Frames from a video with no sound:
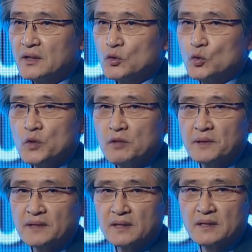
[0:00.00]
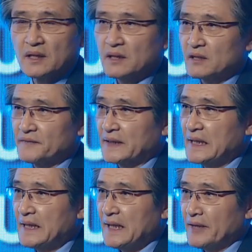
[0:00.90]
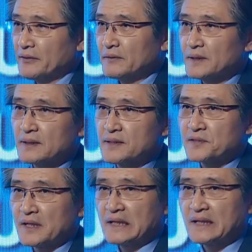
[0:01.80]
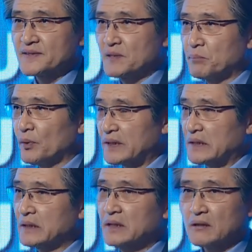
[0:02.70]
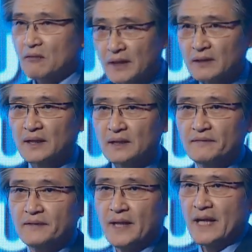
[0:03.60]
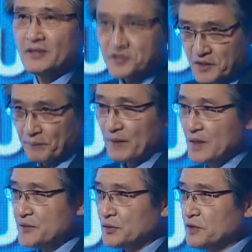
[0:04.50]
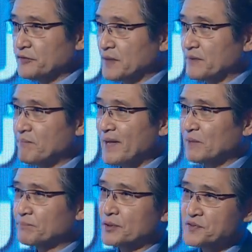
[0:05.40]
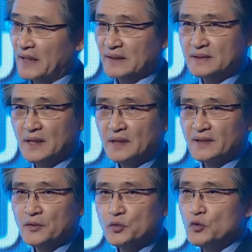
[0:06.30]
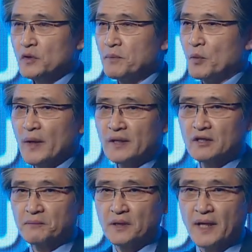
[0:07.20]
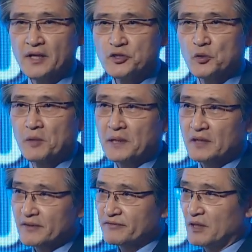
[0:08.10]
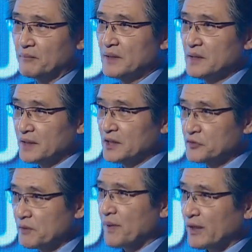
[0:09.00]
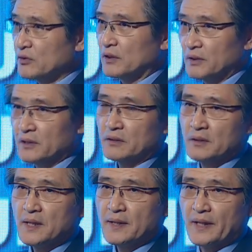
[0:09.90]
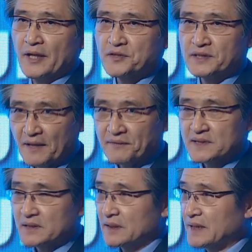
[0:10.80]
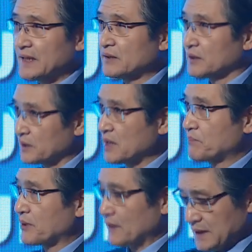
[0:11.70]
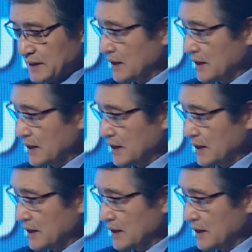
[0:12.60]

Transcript: Who will be taking care of it? I know that Sri Lanka is importing quite a lot of energy. So if we have a mega projects, then who will be, where the energy will be coming from? Then it will make your energy deficit again deeper, right?